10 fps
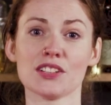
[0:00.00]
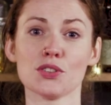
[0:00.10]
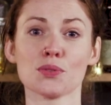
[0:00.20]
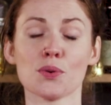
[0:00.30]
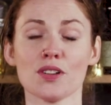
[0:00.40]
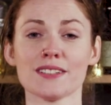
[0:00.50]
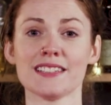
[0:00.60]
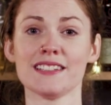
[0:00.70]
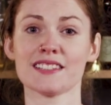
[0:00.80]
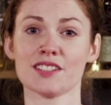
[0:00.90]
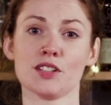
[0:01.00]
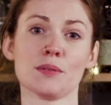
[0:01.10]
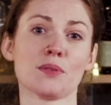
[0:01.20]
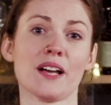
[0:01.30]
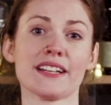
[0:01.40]
a good quality
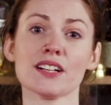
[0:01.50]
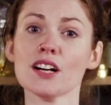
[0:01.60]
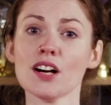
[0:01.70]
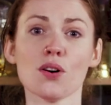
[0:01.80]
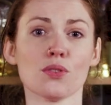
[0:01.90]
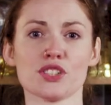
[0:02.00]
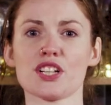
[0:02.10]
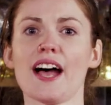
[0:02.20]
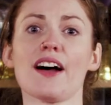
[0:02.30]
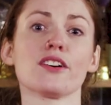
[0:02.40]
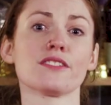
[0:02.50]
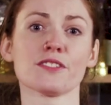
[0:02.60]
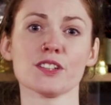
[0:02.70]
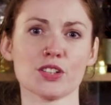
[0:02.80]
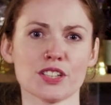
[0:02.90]
syrup like orgeat or
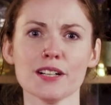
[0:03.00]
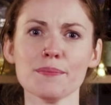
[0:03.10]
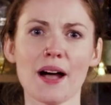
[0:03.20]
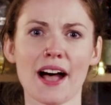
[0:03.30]
falernum,